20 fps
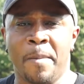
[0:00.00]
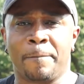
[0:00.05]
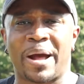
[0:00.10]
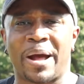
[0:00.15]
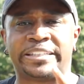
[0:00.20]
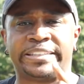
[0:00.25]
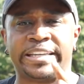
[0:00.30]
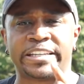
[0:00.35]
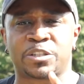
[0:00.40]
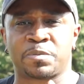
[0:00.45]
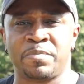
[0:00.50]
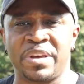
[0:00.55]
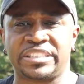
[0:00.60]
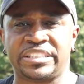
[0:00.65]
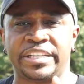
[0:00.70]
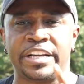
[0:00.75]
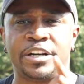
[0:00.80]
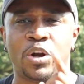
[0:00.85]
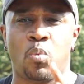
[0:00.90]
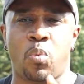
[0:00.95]
By
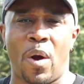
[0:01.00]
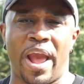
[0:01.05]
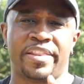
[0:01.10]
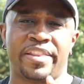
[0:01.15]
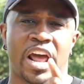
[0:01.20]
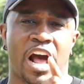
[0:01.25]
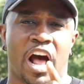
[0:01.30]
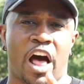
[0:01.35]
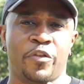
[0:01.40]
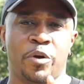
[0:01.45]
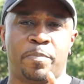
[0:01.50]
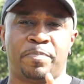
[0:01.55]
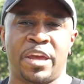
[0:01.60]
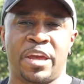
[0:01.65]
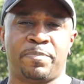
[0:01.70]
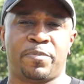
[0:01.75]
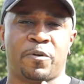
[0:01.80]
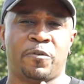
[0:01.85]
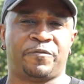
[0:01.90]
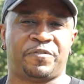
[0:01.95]
dismissing the way that other
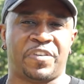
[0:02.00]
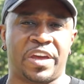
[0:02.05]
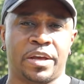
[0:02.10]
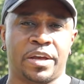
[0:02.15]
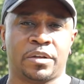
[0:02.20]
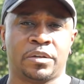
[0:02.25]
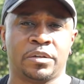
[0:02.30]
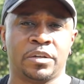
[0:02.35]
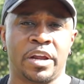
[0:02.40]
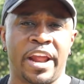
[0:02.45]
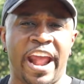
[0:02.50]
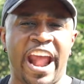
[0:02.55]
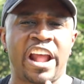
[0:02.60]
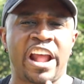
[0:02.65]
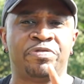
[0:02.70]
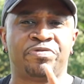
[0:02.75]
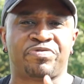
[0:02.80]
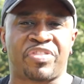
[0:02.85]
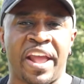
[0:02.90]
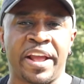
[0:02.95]
people feel
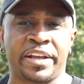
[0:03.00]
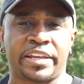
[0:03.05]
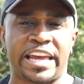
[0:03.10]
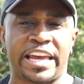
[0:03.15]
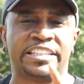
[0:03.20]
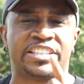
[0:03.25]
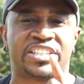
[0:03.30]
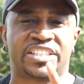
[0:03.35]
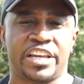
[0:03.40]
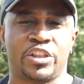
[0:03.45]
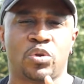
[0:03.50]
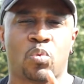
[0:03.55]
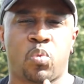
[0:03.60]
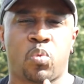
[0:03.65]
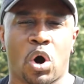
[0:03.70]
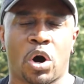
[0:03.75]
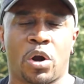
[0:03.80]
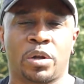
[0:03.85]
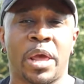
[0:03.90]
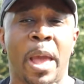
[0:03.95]
and think and see the
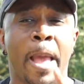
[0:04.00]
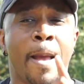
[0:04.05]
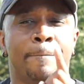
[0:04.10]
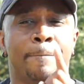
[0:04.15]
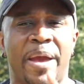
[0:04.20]
world,